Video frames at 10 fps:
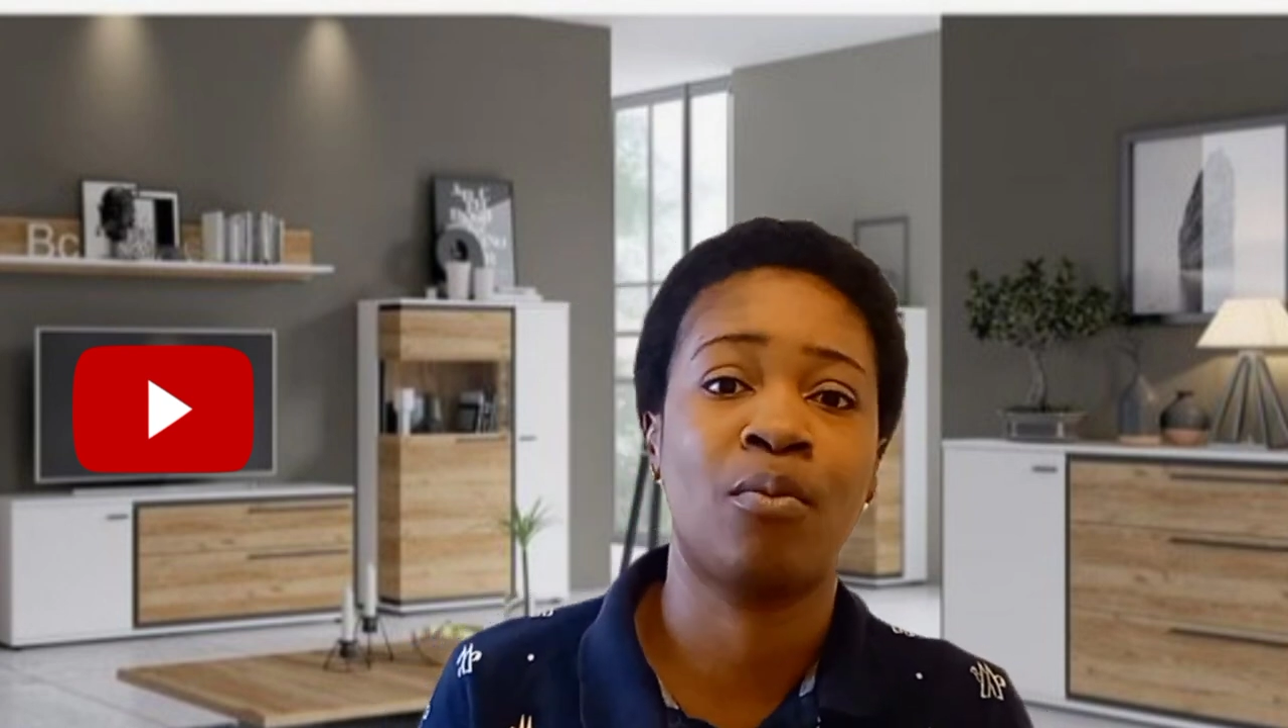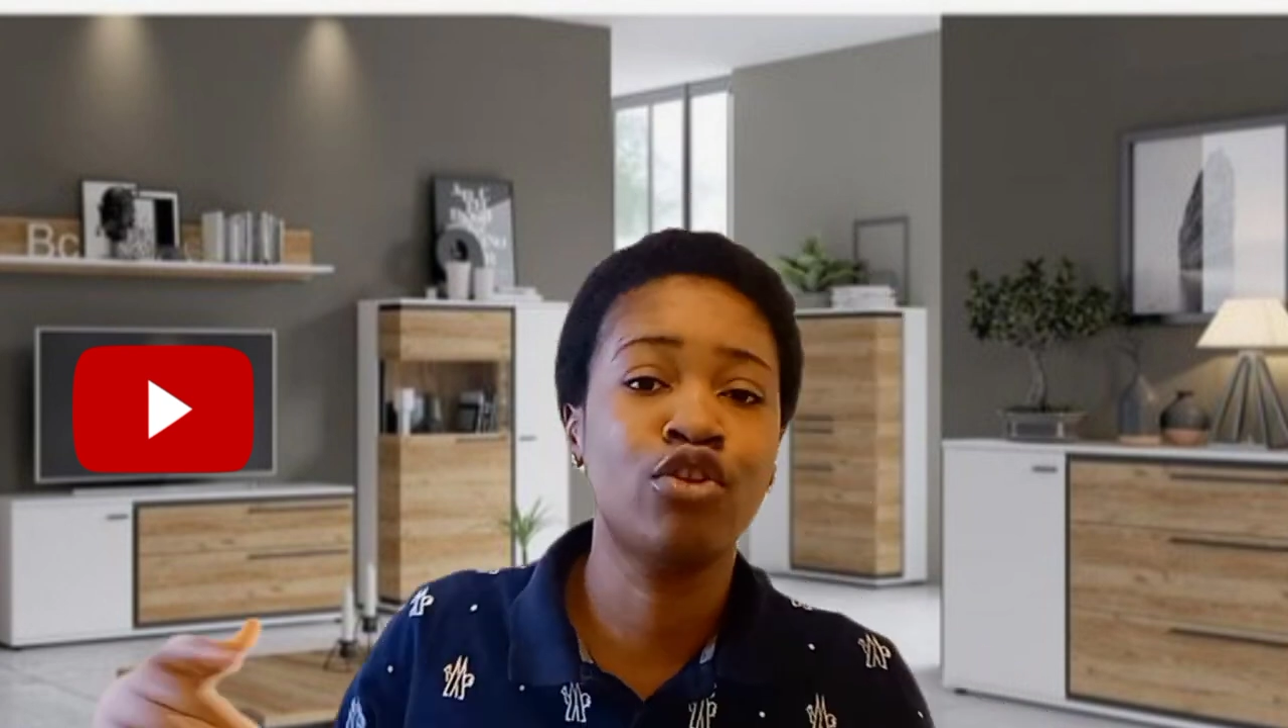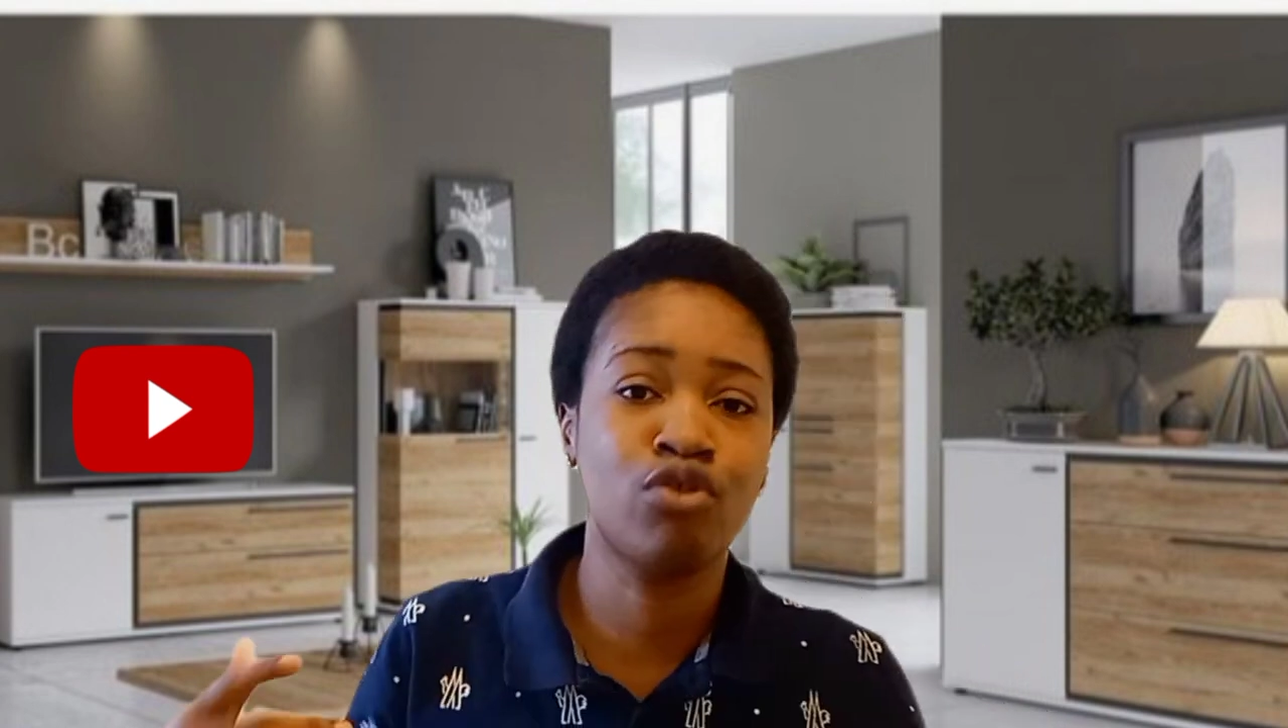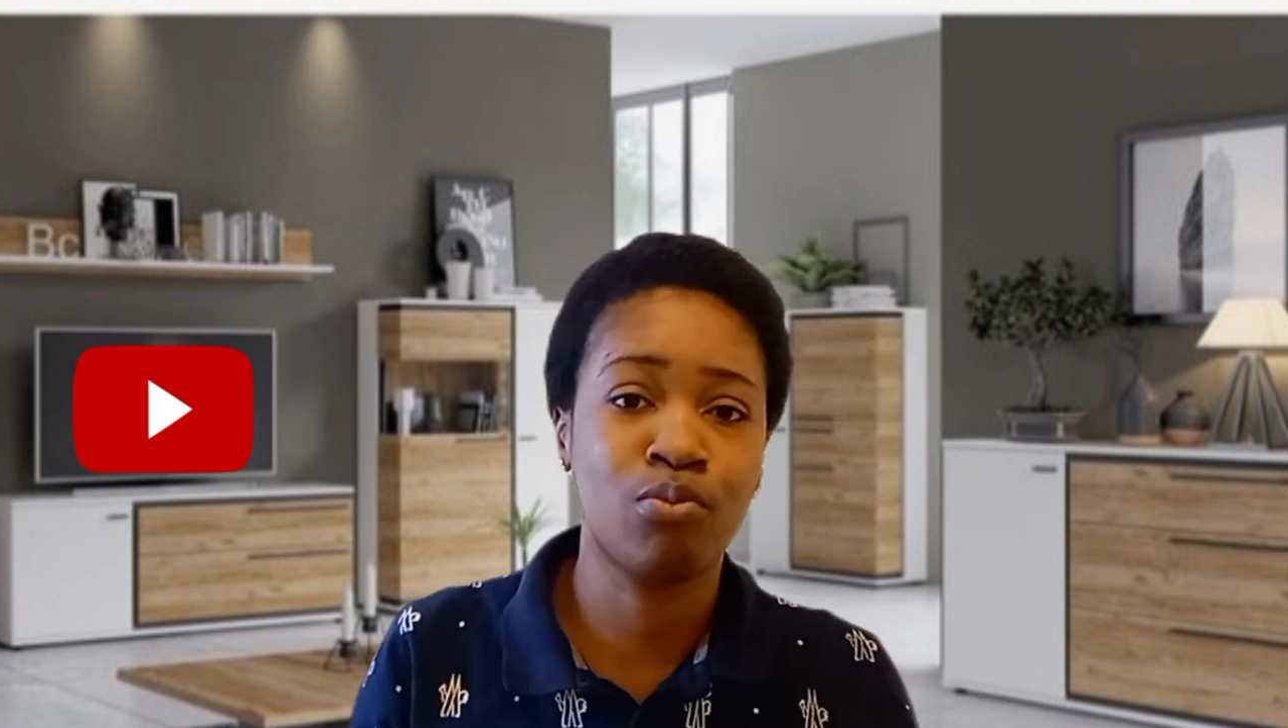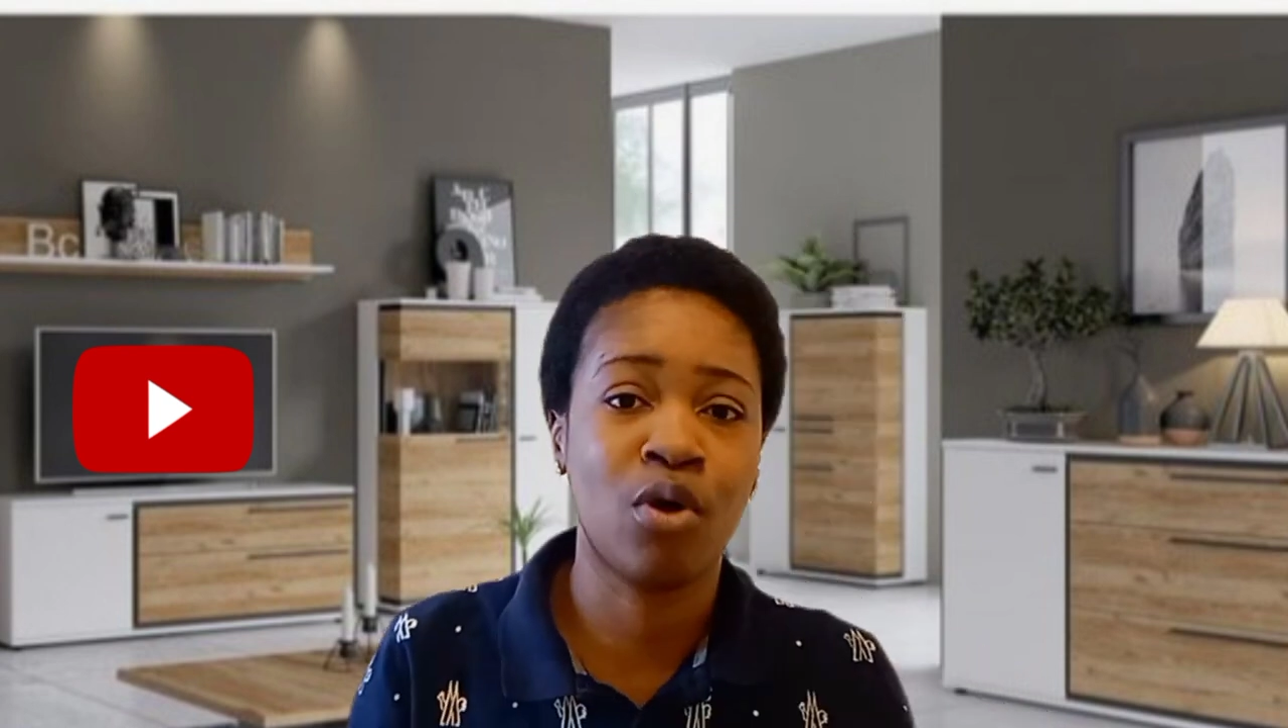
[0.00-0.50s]
or
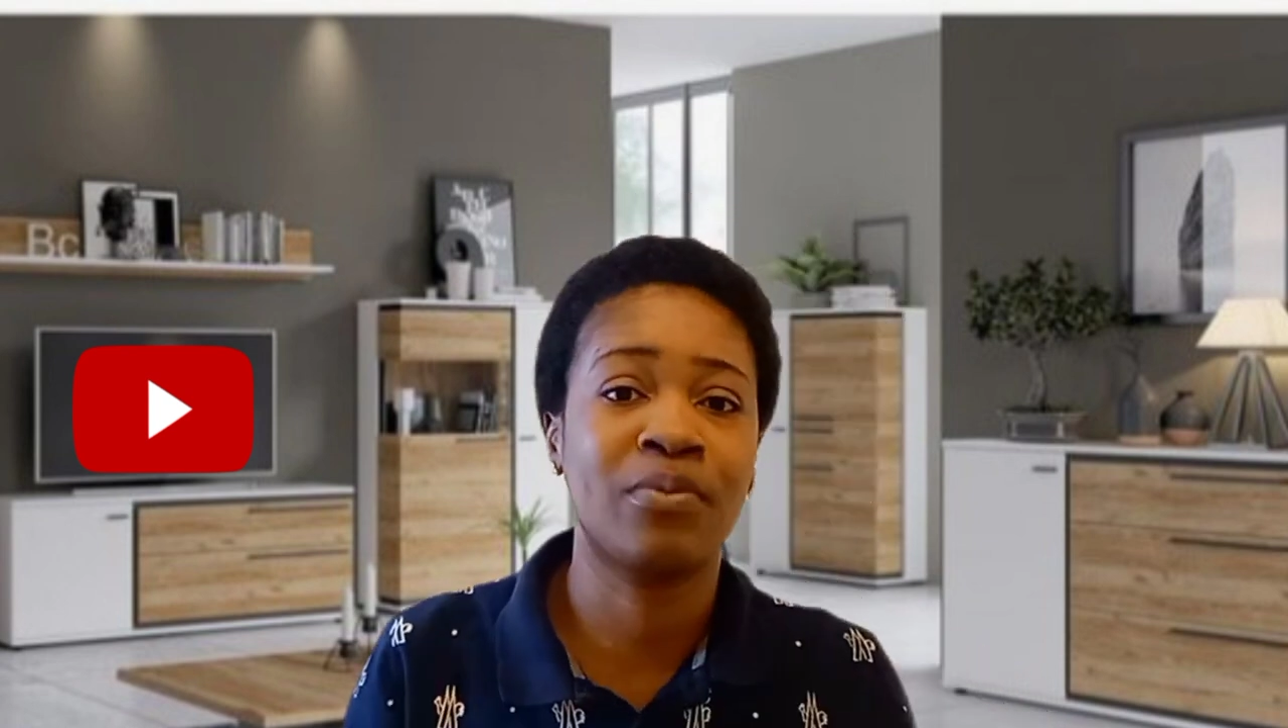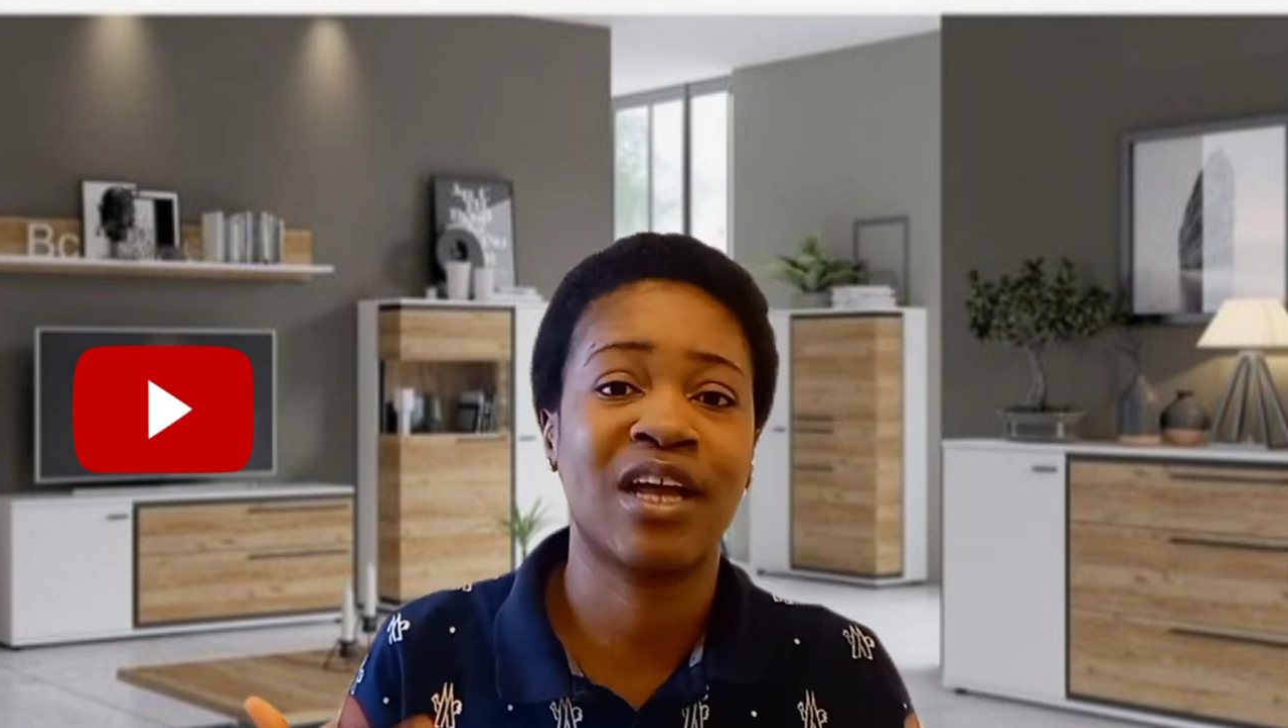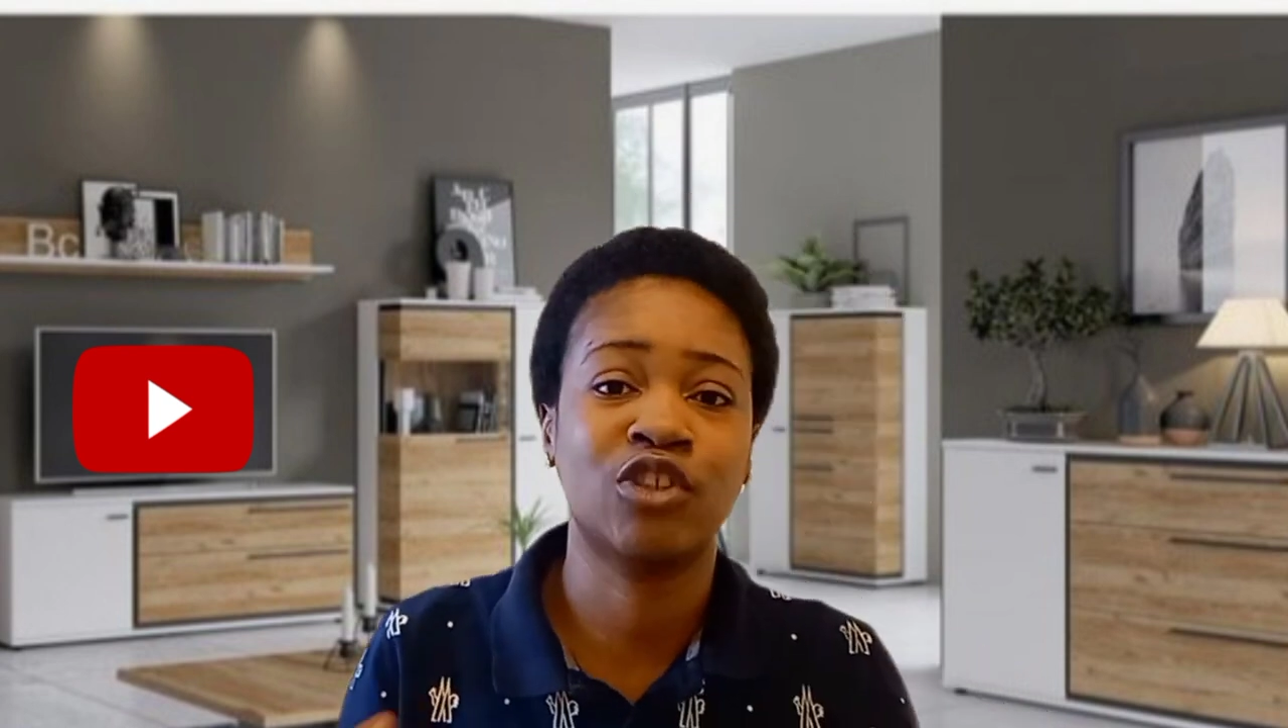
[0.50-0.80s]
new mom that